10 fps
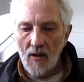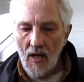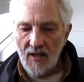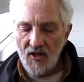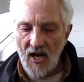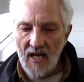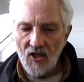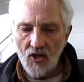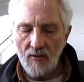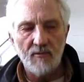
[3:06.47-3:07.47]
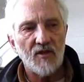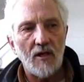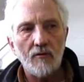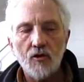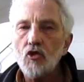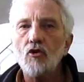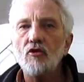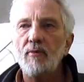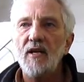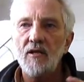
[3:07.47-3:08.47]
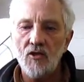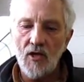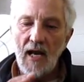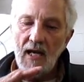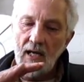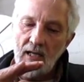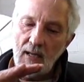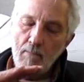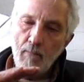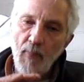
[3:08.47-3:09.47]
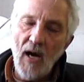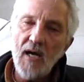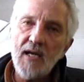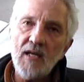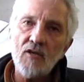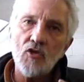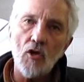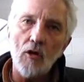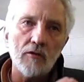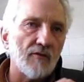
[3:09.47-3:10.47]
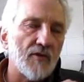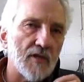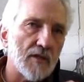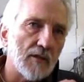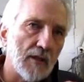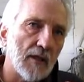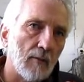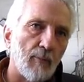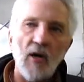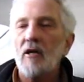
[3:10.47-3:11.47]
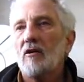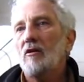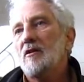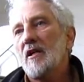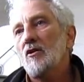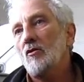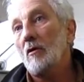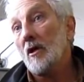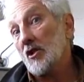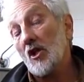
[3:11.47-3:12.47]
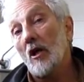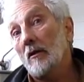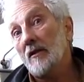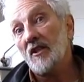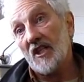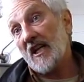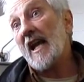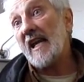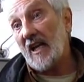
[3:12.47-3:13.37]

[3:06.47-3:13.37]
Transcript: attach themselves to the beans and binds all of these little particles into a solid cake,